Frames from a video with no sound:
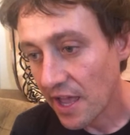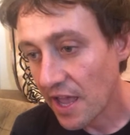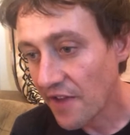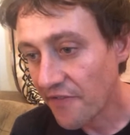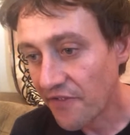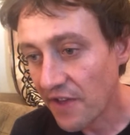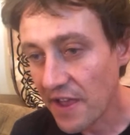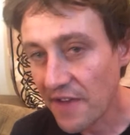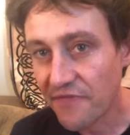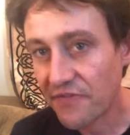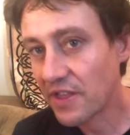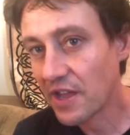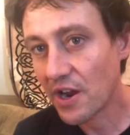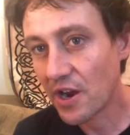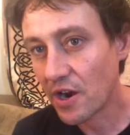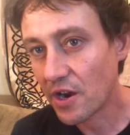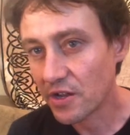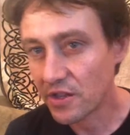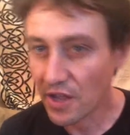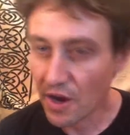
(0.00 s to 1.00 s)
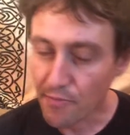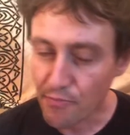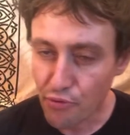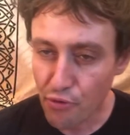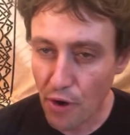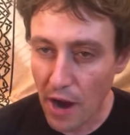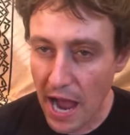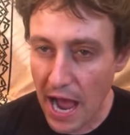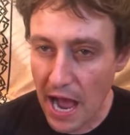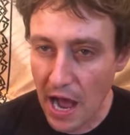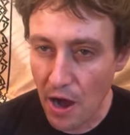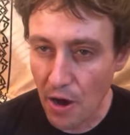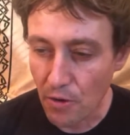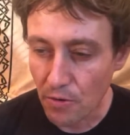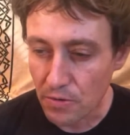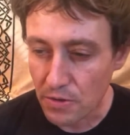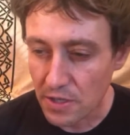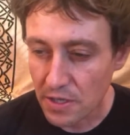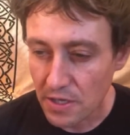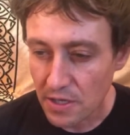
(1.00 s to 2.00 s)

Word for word: If if they're they're proud